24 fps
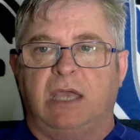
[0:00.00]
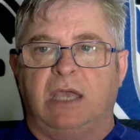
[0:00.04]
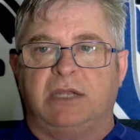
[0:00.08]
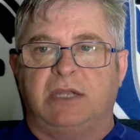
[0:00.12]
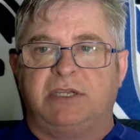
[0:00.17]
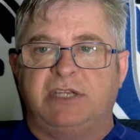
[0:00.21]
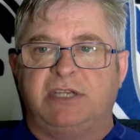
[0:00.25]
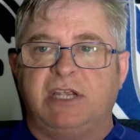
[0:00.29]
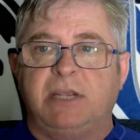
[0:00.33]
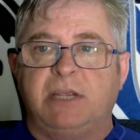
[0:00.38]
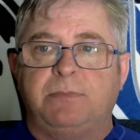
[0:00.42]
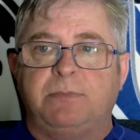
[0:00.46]

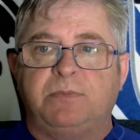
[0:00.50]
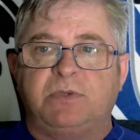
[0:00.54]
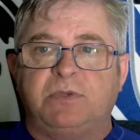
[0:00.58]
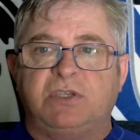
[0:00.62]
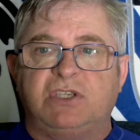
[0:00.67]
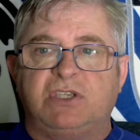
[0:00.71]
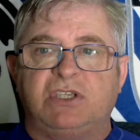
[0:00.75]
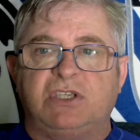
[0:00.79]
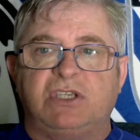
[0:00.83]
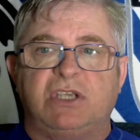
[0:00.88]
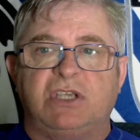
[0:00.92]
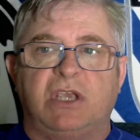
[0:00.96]

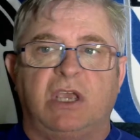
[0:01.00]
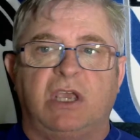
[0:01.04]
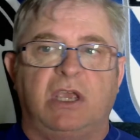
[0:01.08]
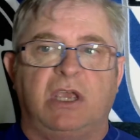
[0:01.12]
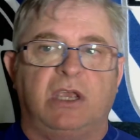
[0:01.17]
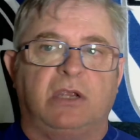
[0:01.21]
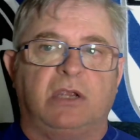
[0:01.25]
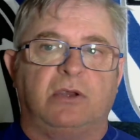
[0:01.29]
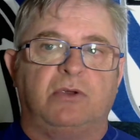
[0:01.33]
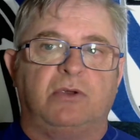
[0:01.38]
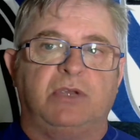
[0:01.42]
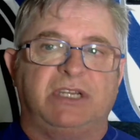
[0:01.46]
tips
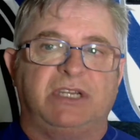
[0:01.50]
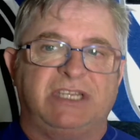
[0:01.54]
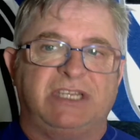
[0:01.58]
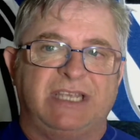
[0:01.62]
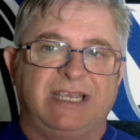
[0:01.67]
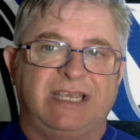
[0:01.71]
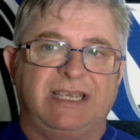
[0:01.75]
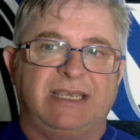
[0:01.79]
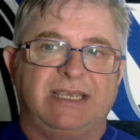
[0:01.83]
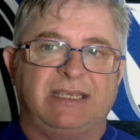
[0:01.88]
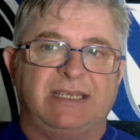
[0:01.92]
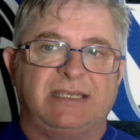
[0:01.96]
and
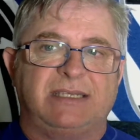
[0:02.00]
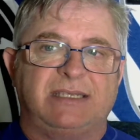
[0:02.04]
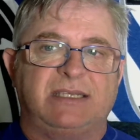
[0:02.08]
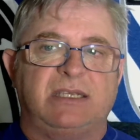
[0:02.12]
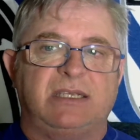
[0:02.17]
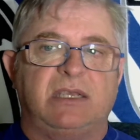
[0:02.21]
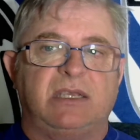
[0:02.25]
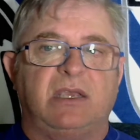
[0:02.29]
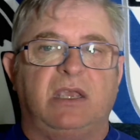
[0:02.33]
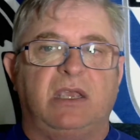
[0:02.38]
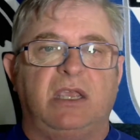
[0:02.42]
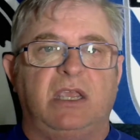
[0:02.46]

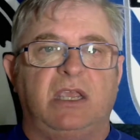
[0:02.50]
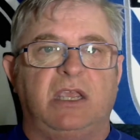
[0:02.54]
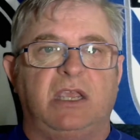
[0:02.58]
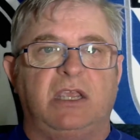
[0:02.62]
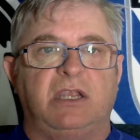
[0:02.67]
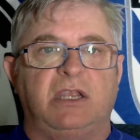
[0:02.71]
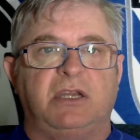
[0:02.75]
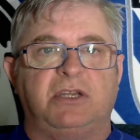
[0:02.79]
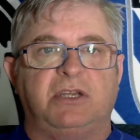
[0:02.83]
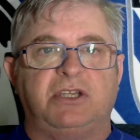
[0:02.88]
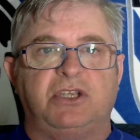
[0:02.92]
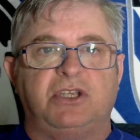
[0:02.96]
critiques
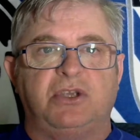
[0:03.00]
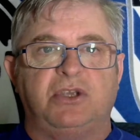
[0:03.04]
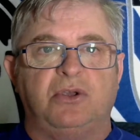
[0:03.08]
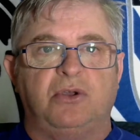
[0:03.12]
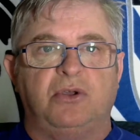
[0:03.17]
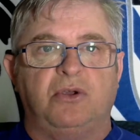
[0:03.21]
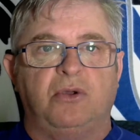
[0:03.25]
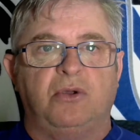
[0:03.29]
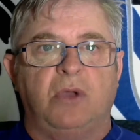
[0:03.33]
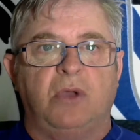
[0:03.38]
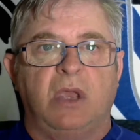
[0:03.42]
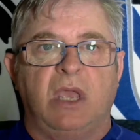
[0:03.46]

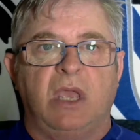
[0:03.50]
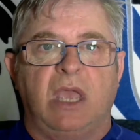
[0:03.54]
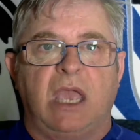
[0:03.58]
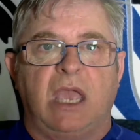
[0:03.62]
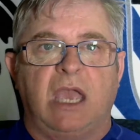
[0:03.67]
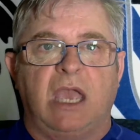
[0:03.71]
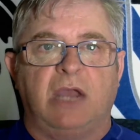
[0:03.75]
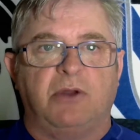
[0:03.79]
into how